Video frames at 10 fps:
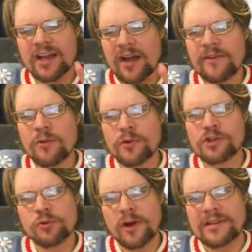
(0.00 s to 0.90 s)
of it,
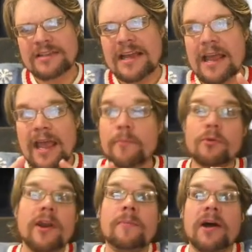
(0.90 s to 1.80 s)
which was it
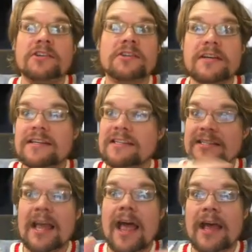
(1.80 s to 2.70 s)
pretty much
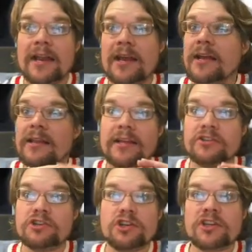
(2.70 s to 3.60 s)
said this
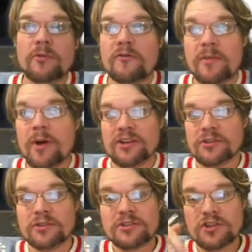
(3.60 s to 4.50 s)
is just a moving
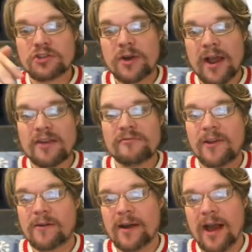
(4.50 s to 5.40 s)
puzzle. Just try and
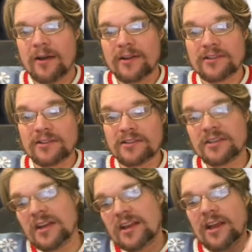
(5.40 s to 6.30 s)
figure it out. This is,
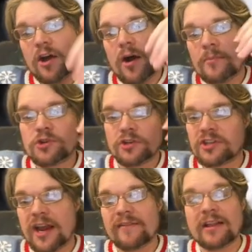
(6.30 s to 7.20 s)
you know, I'm sure it's
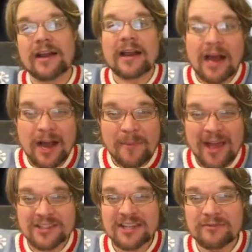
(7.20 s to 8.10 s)
going to have a lot of combat
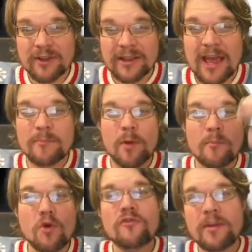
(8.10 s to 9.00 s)
and stuff like that, but
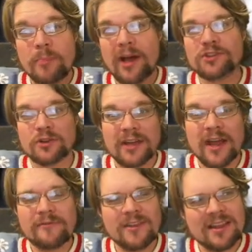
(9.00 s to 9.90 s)
moving puzzle,
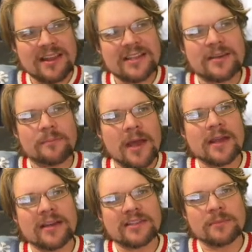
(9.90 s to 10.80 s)
I feel like that's a
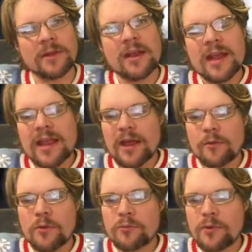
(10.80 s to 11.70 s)
mechanism that
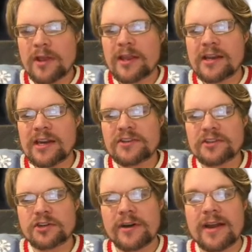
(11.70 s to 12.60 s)
we really need to
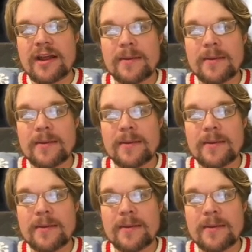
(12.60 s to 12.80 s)
start